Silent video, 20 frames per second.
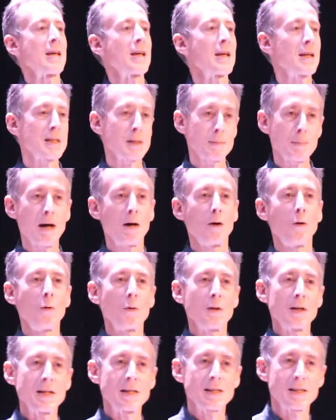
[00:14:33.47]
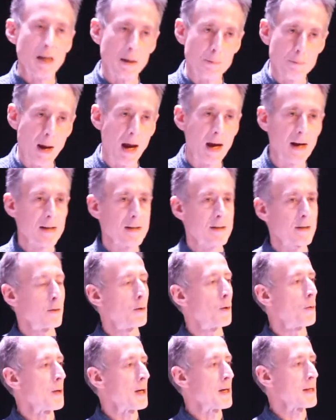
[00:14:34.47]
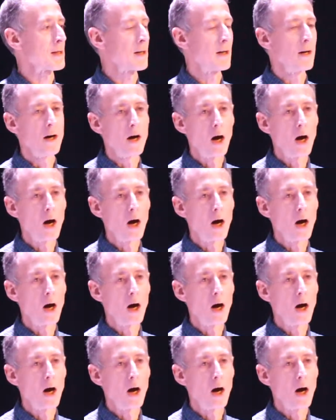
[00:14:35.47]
hears about all these setbacks and all these